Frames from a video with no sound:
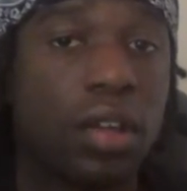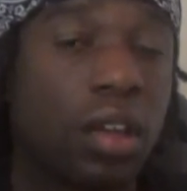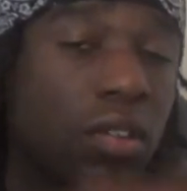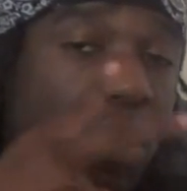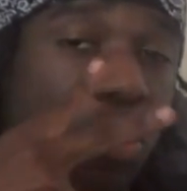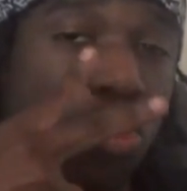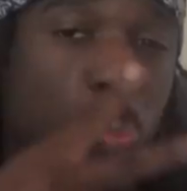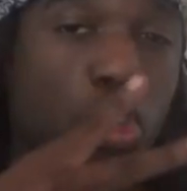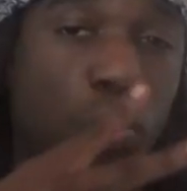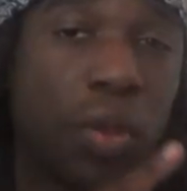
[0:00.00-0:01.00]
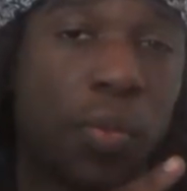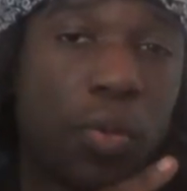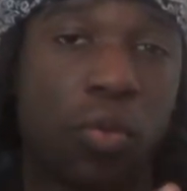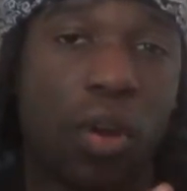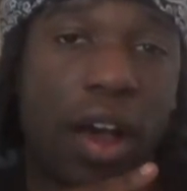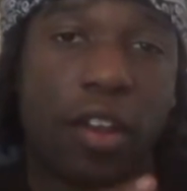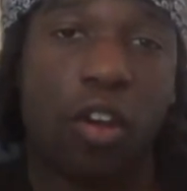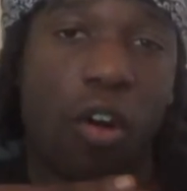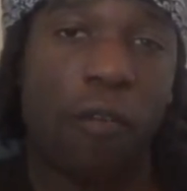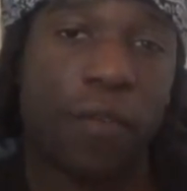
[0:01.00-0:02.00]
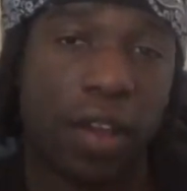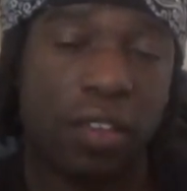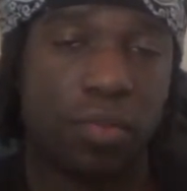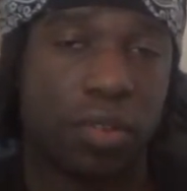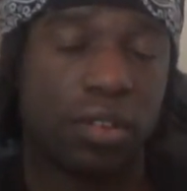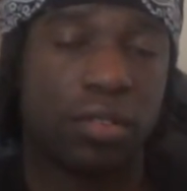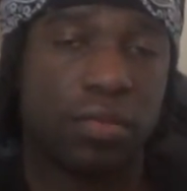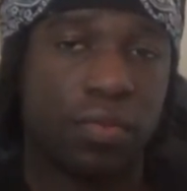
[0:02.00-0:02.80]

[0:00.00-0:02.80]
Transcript: There's only two people I know on Facebook.